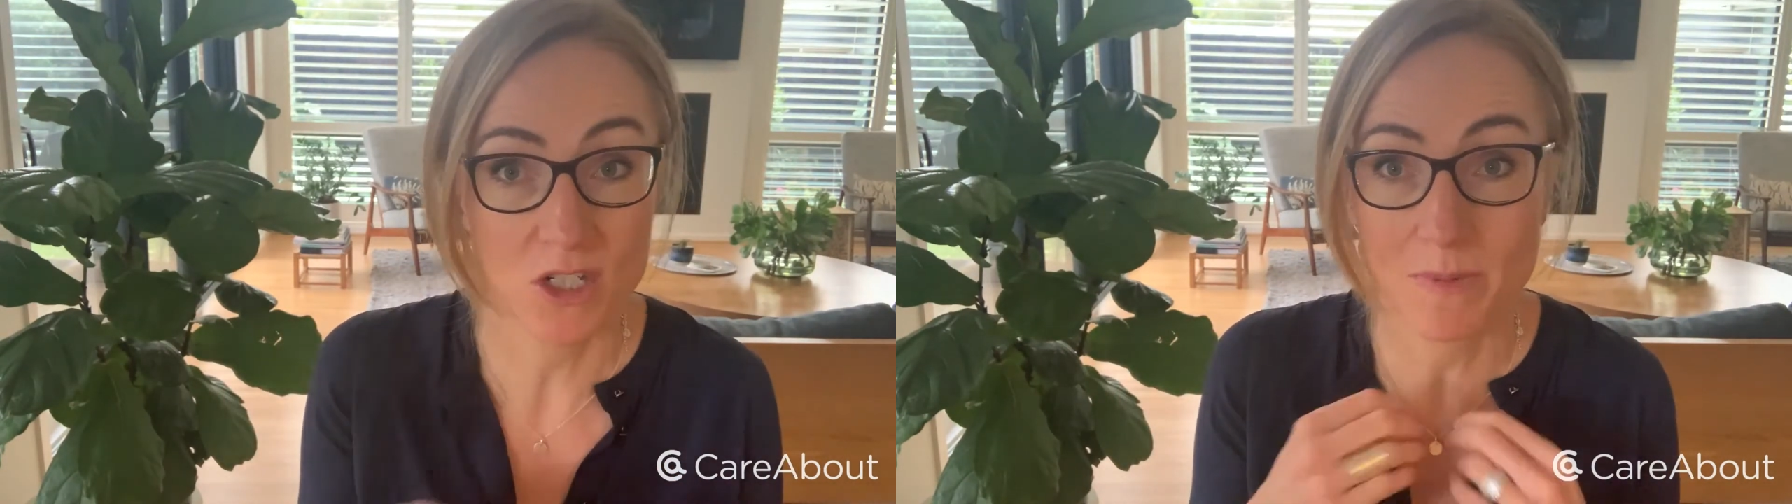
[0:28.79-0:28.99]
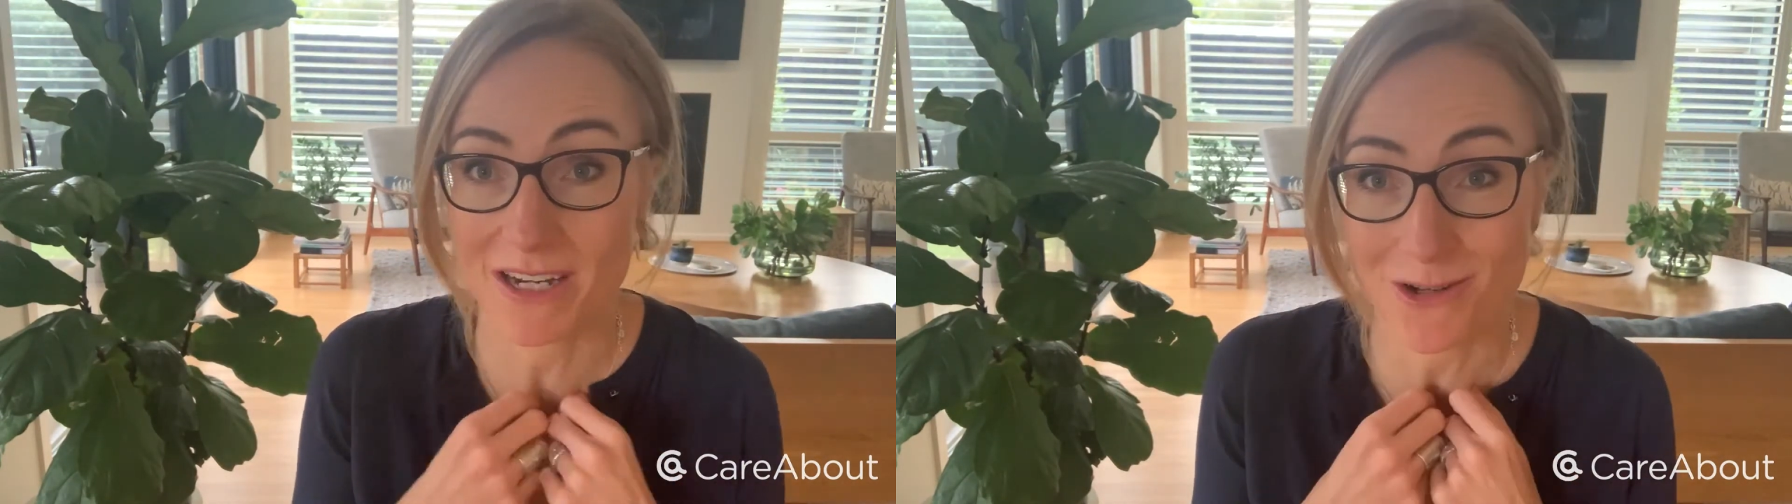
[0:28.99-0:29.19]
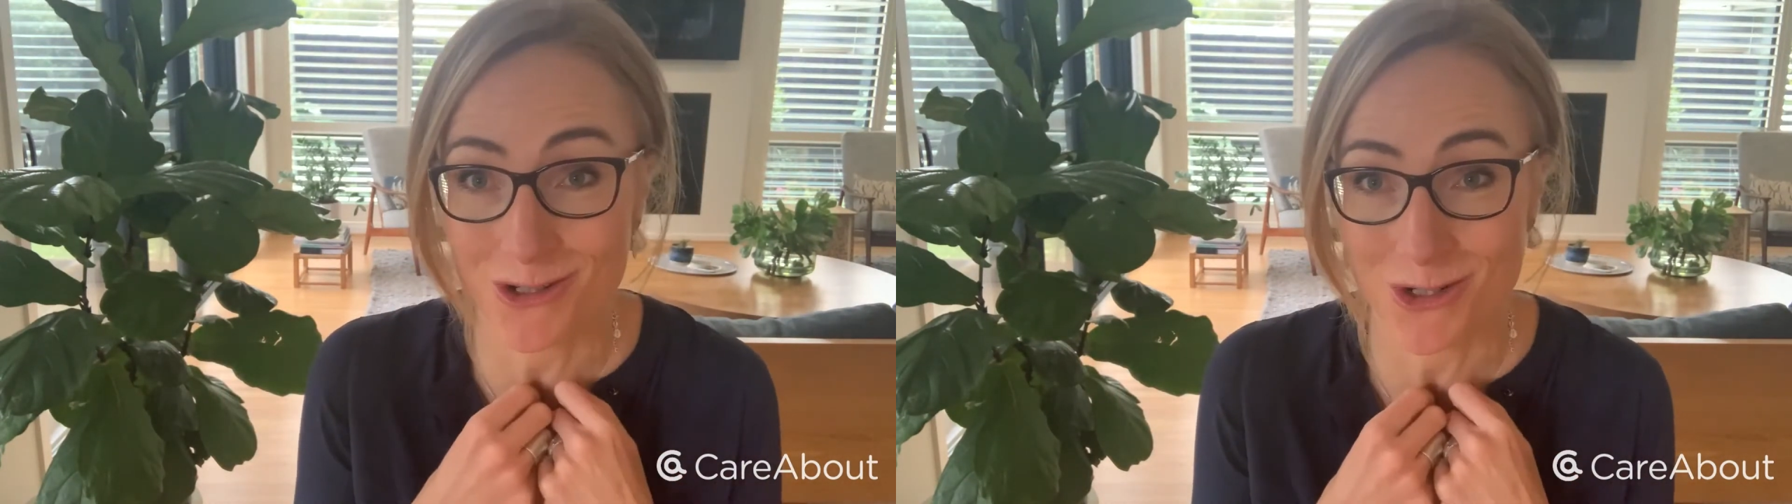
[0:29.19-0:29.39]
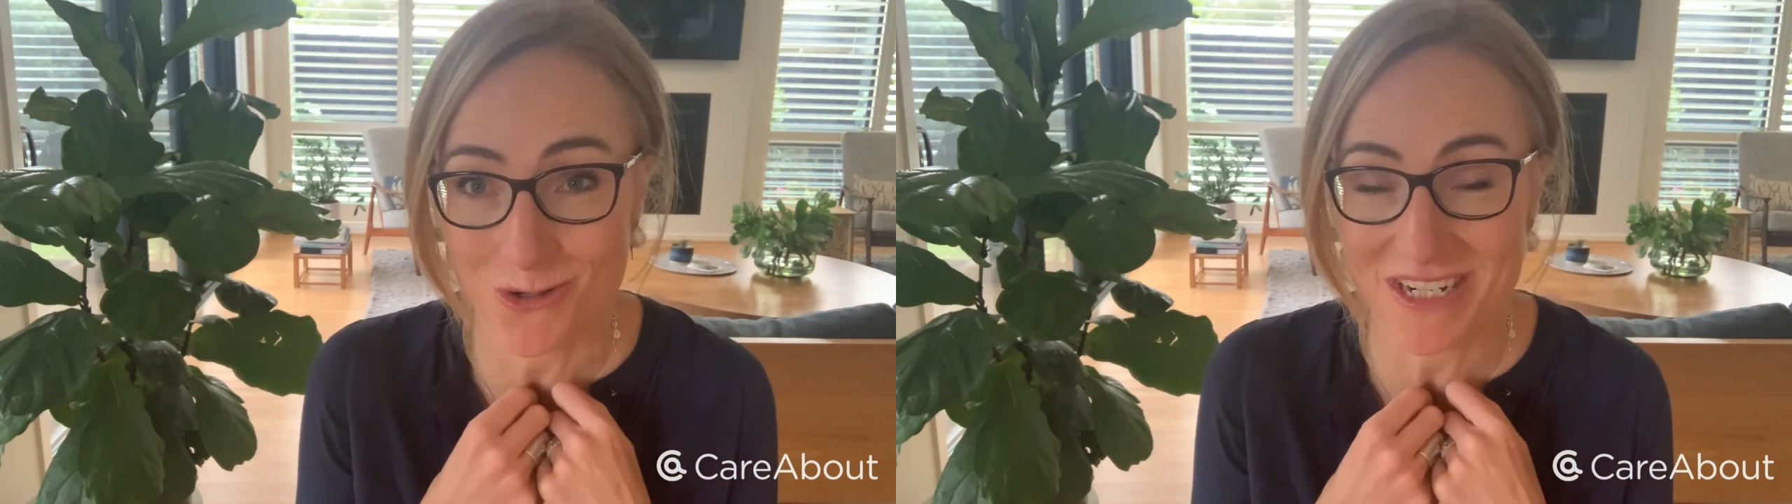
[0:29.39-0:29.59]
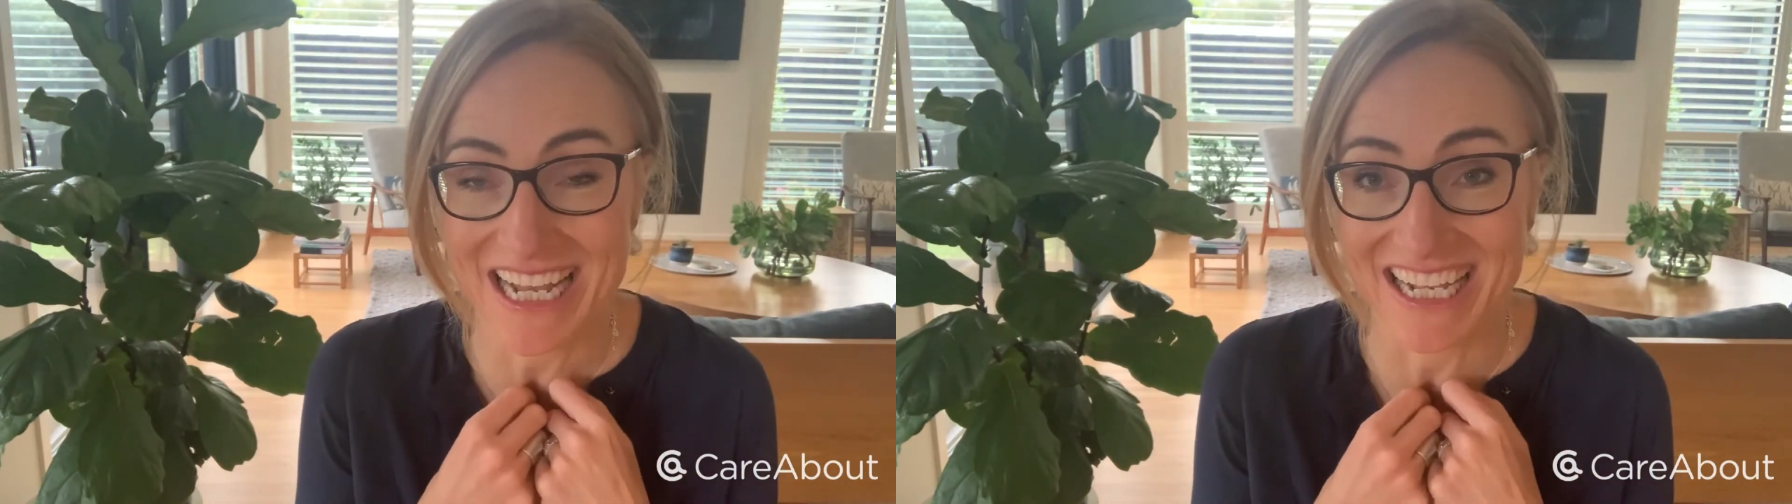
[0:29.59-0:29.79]
depending on
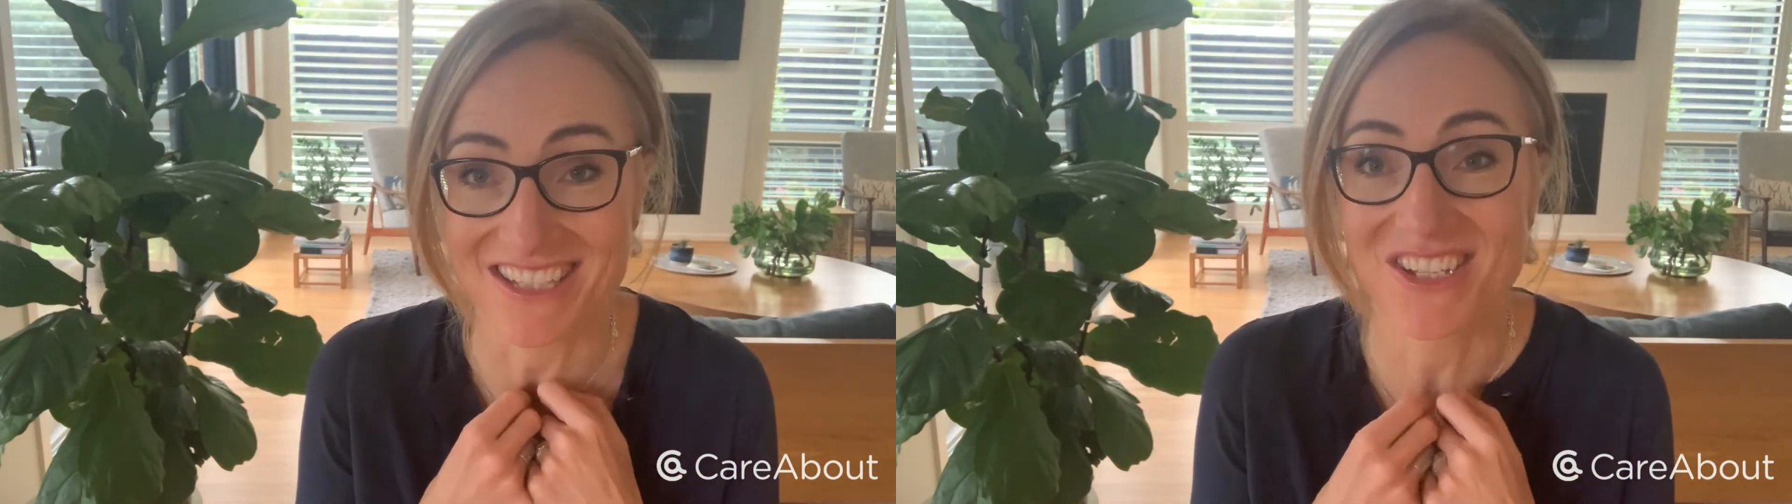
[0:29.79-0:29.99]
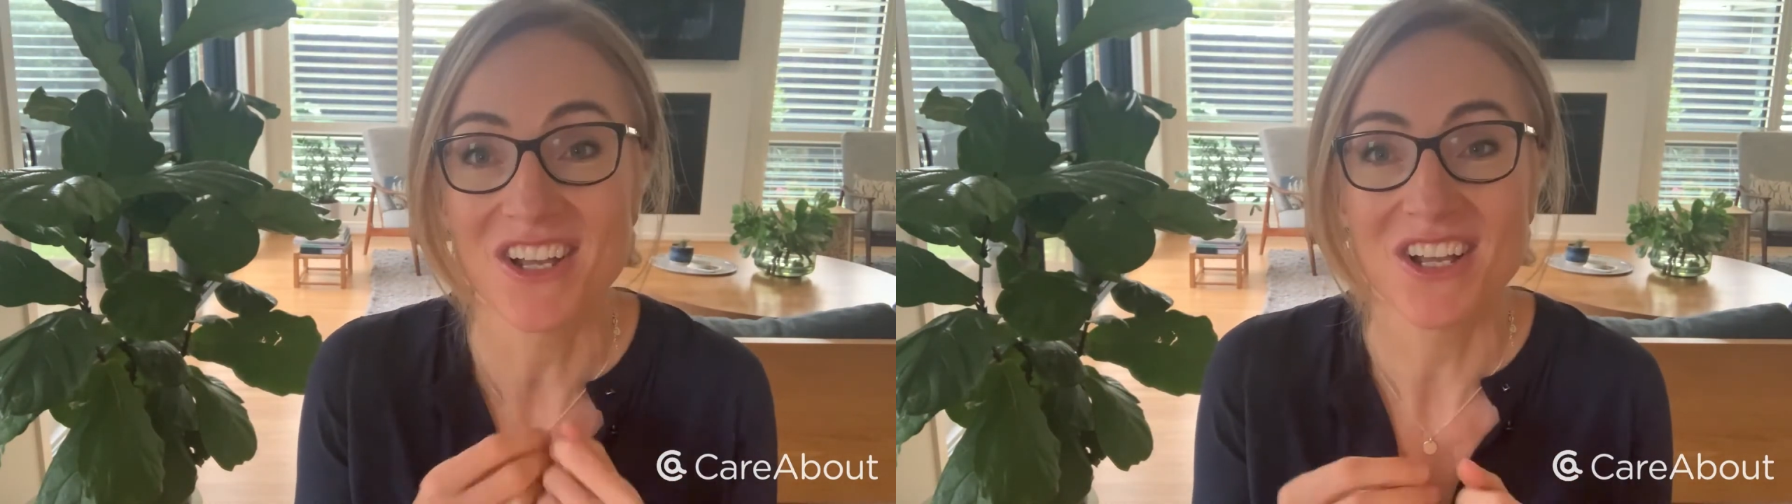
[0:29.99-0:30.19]
your needs.